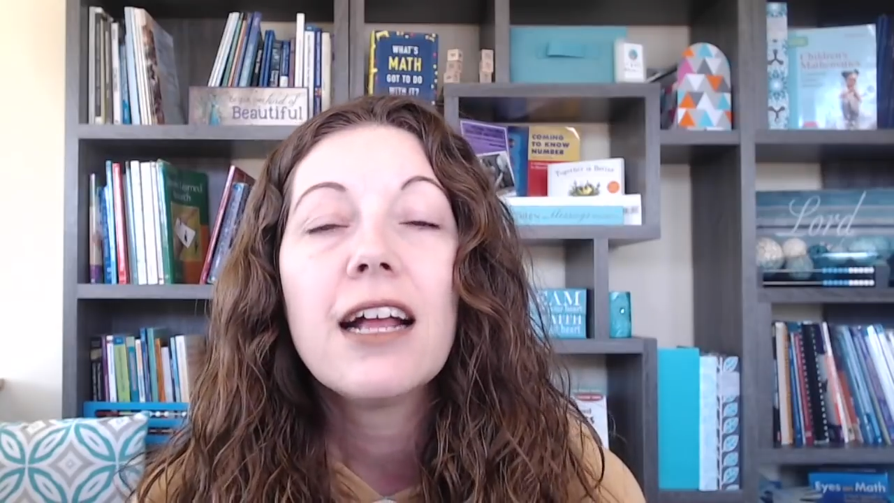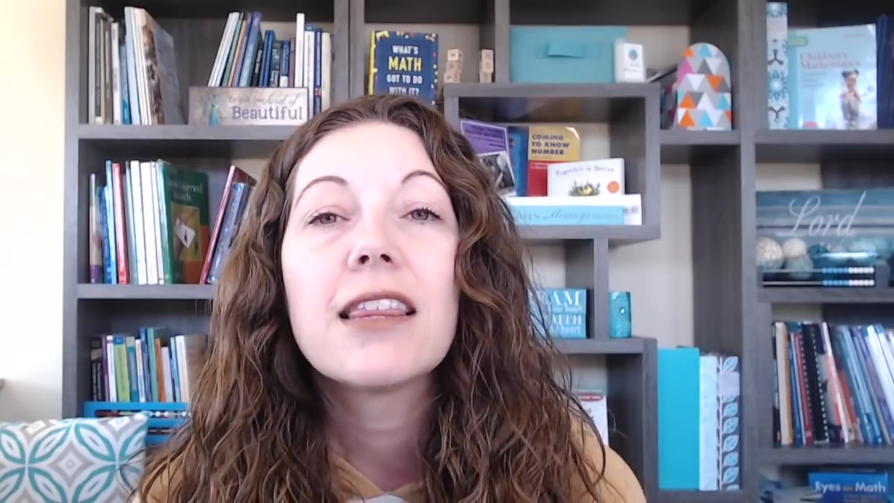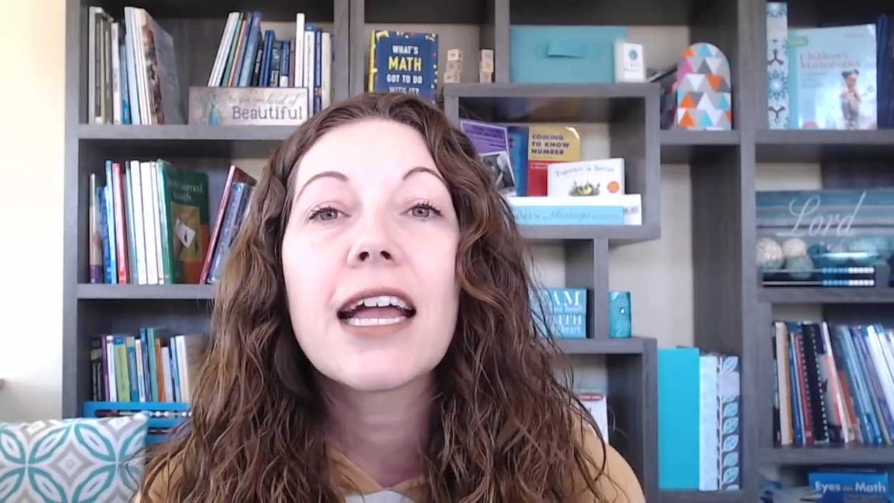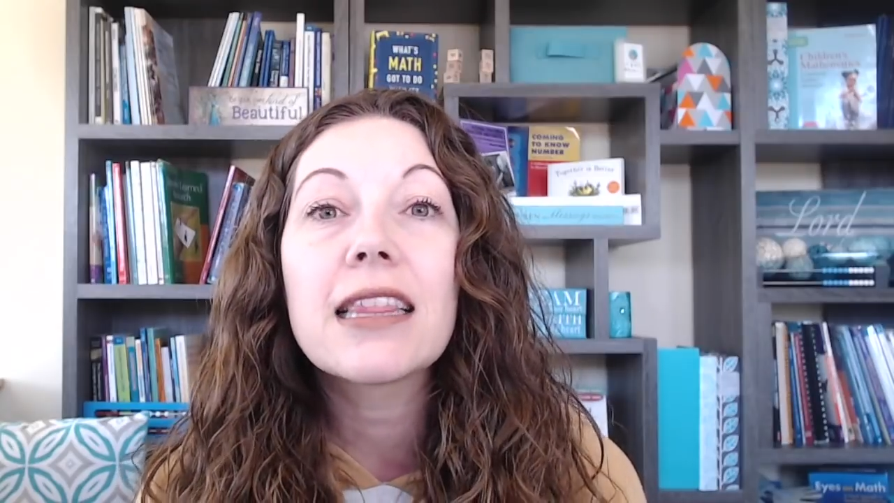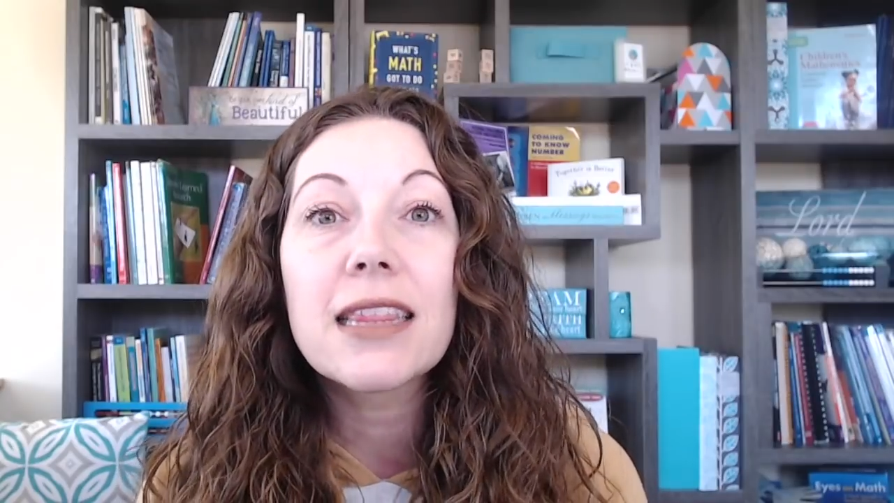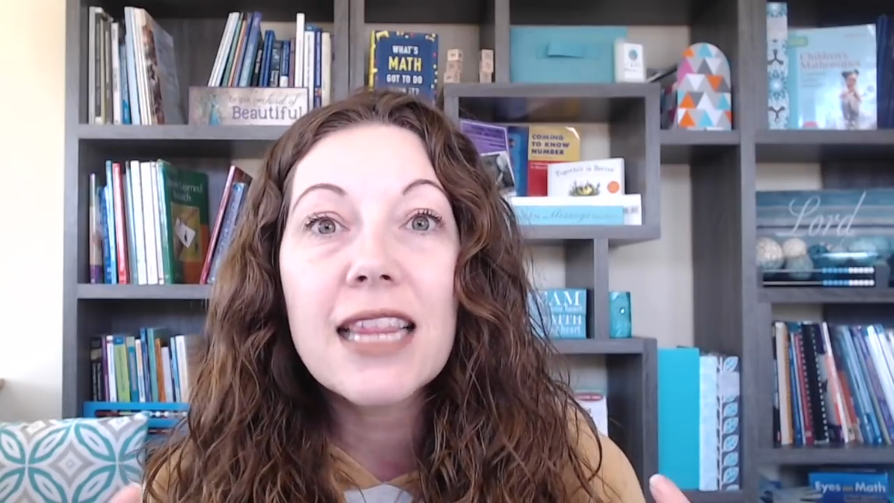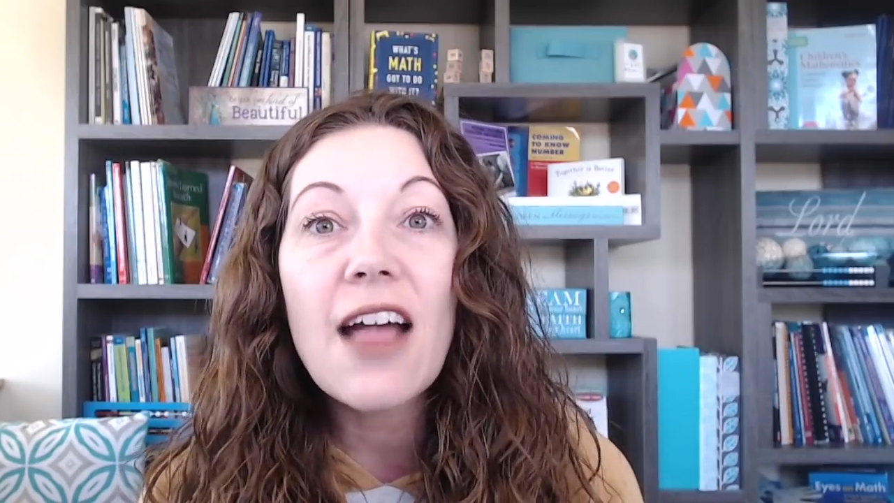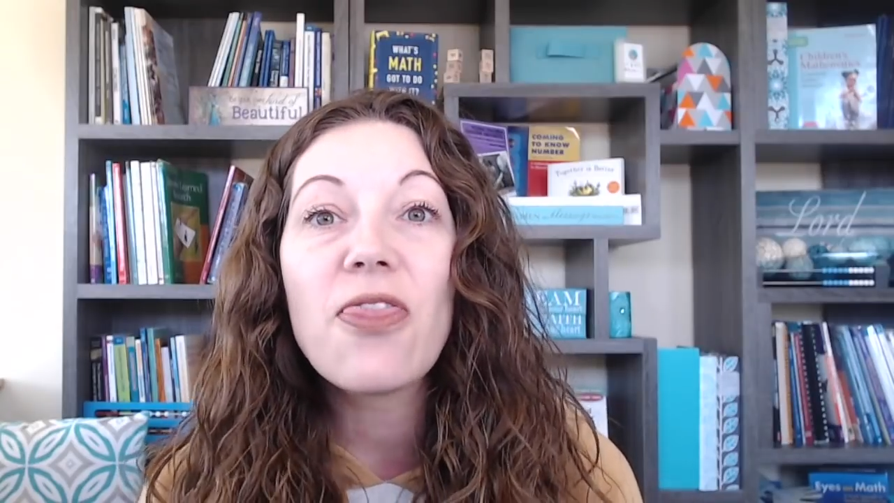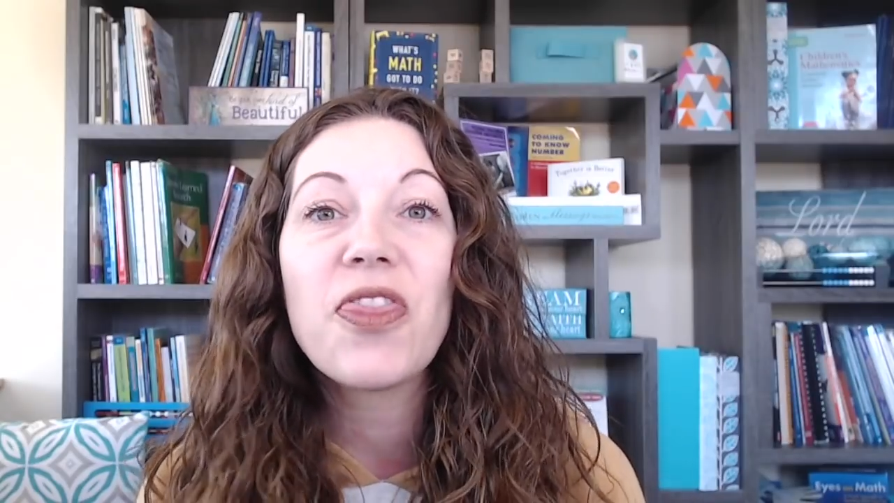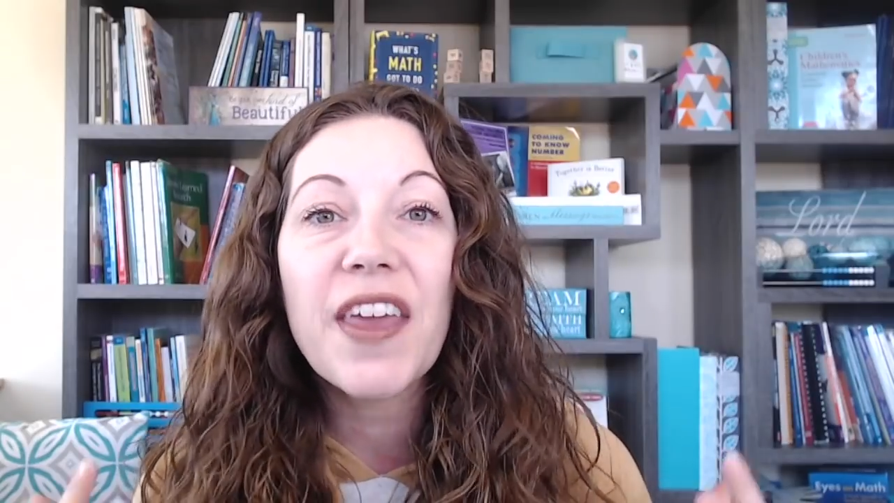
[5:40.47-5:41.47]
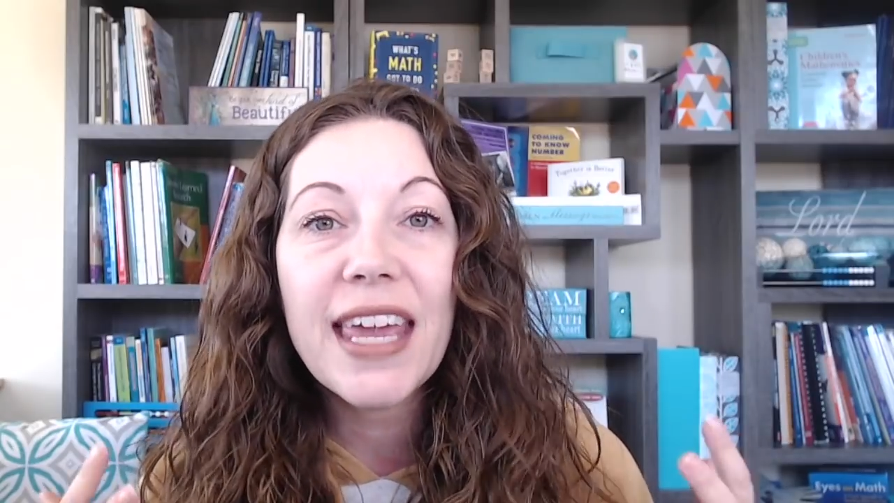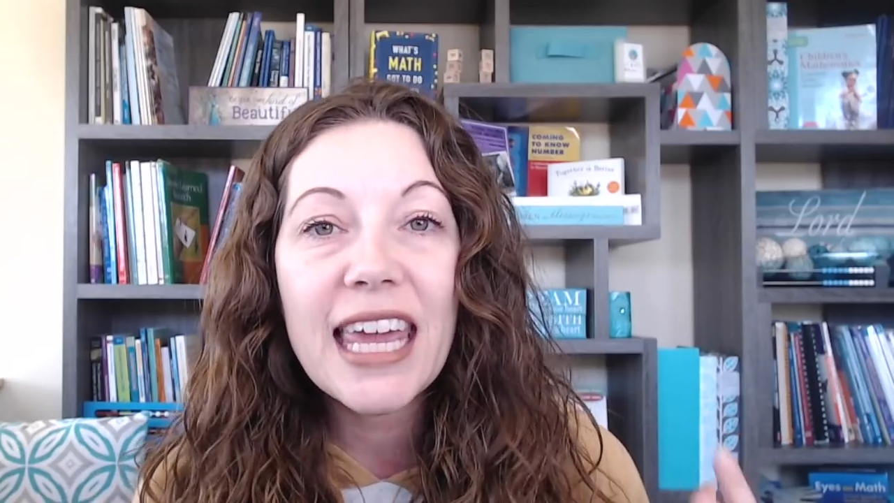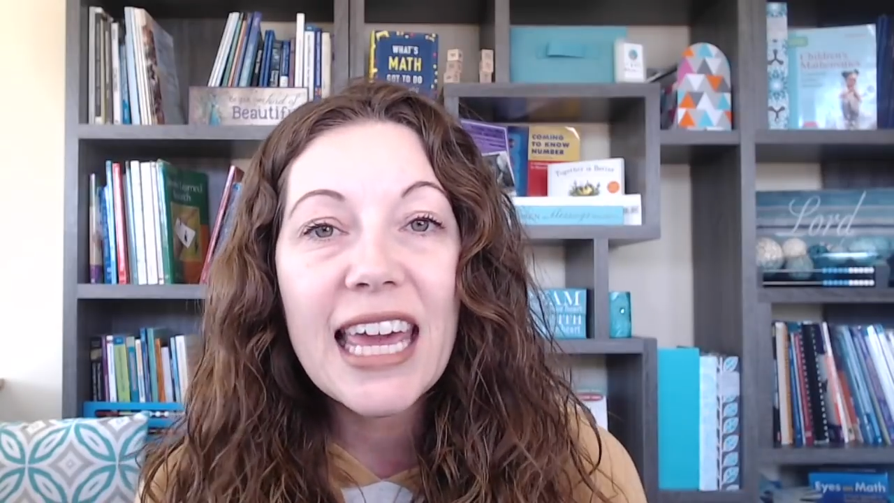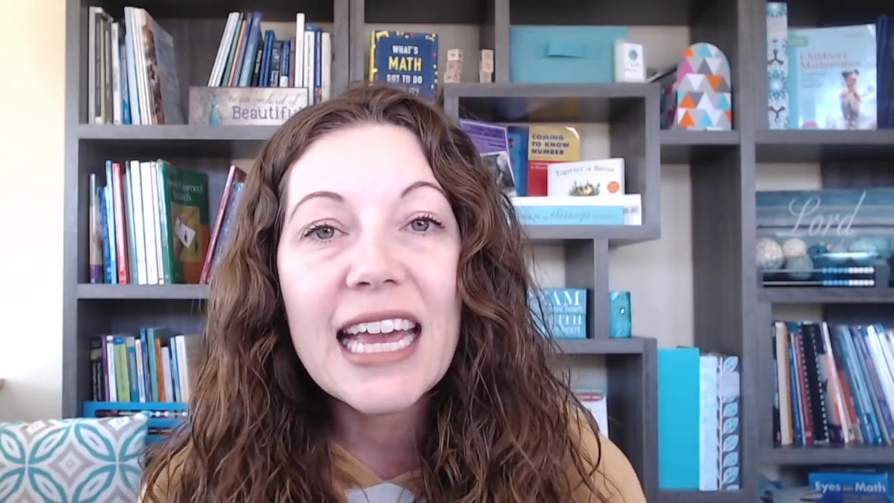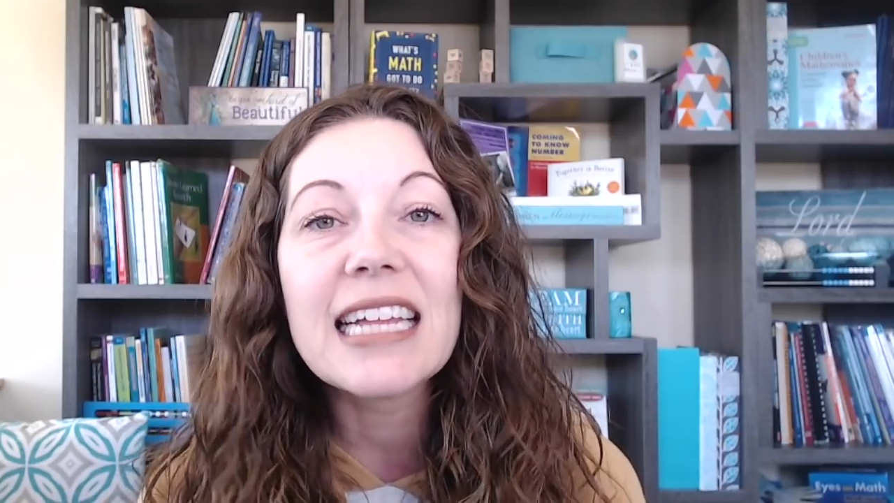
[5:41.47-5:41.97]
Like, let the
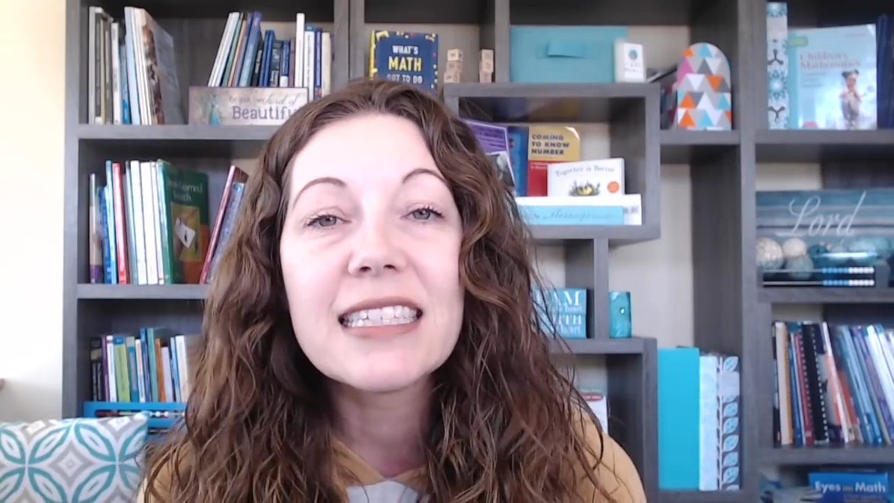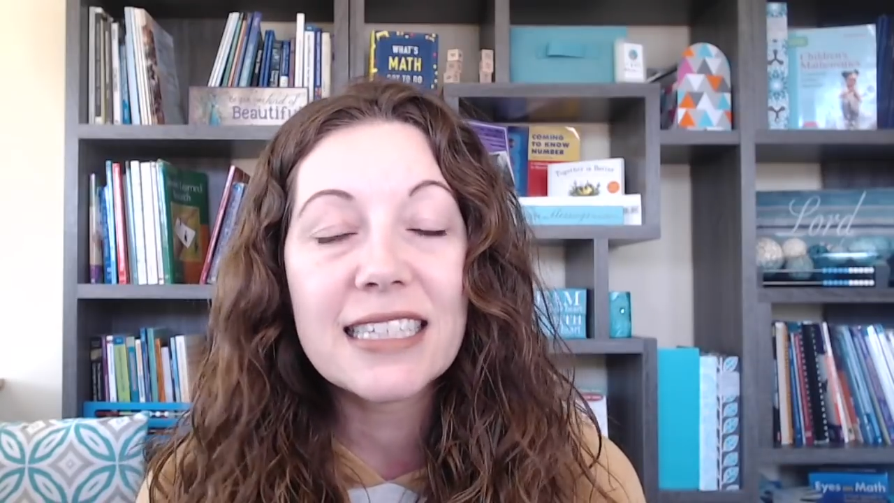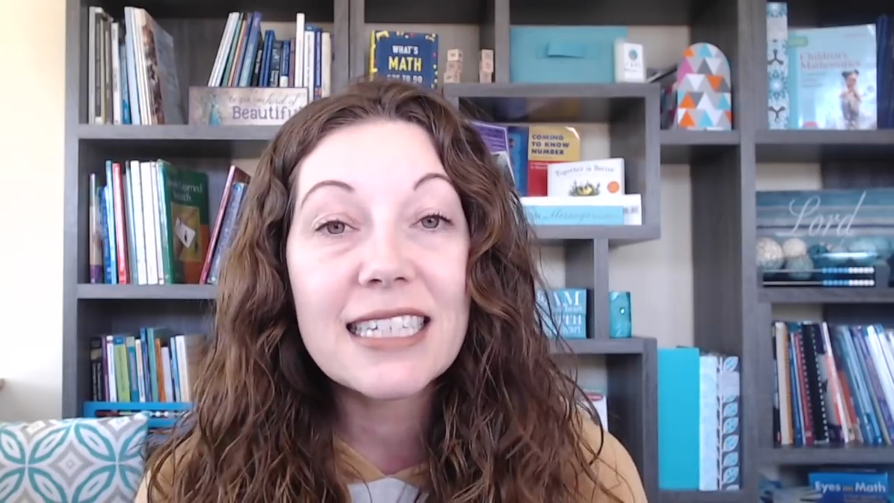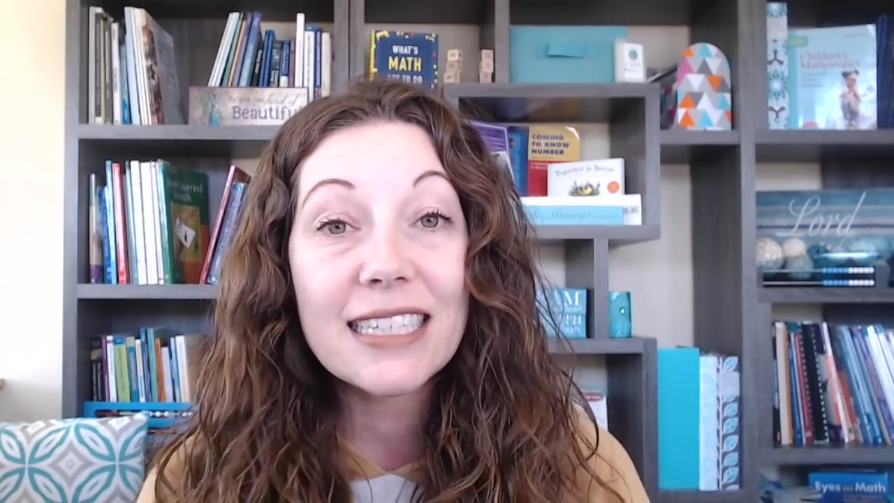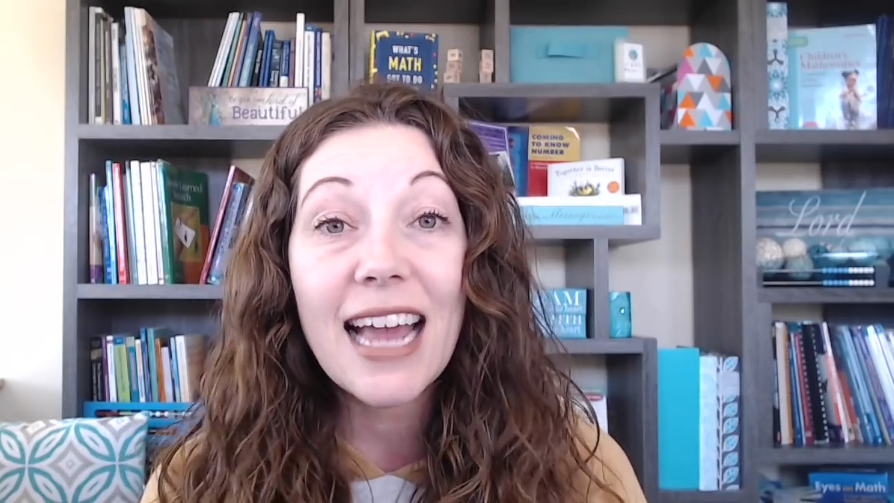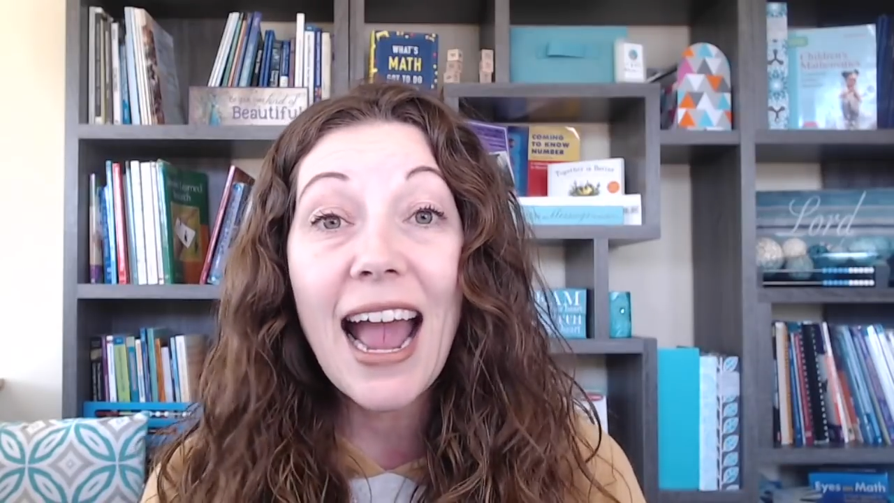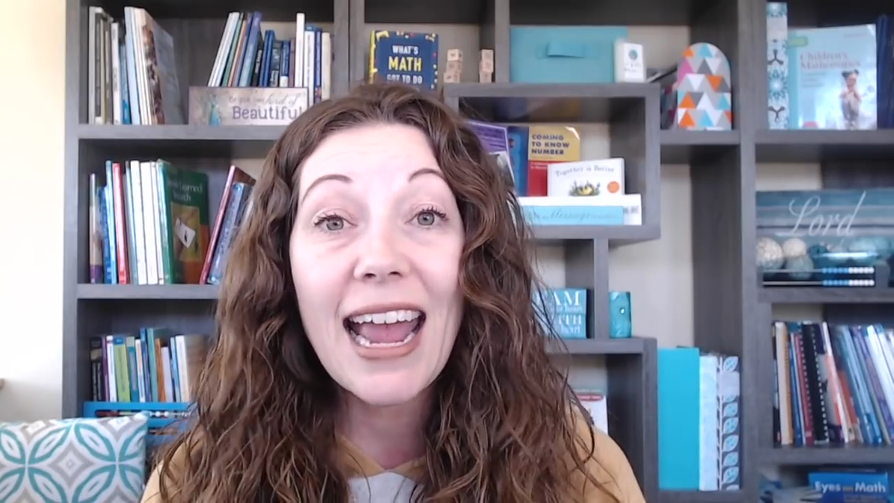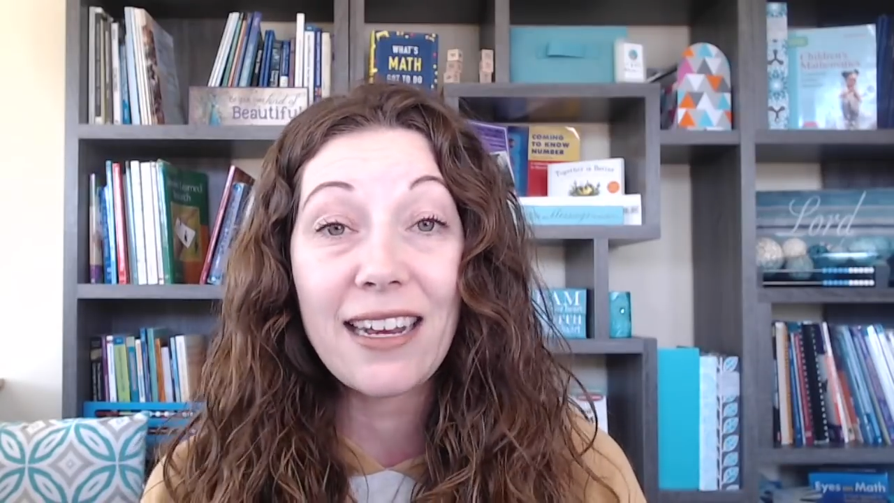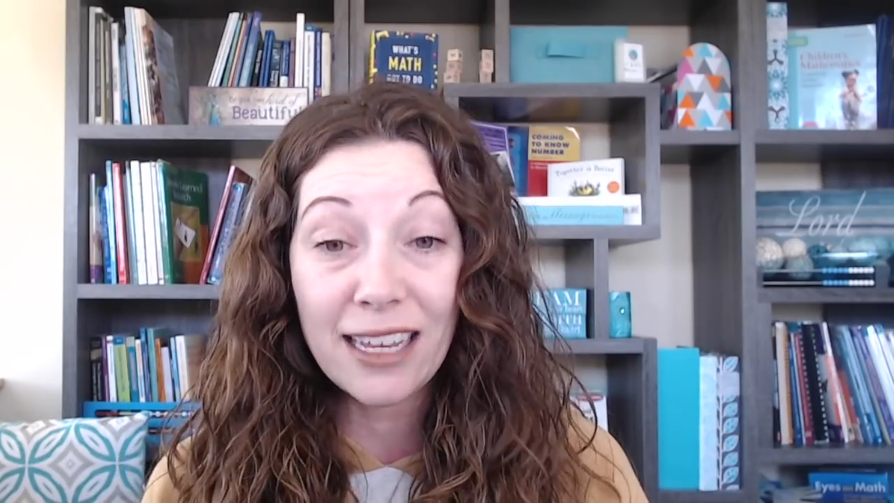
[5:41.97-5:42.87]
kids decide.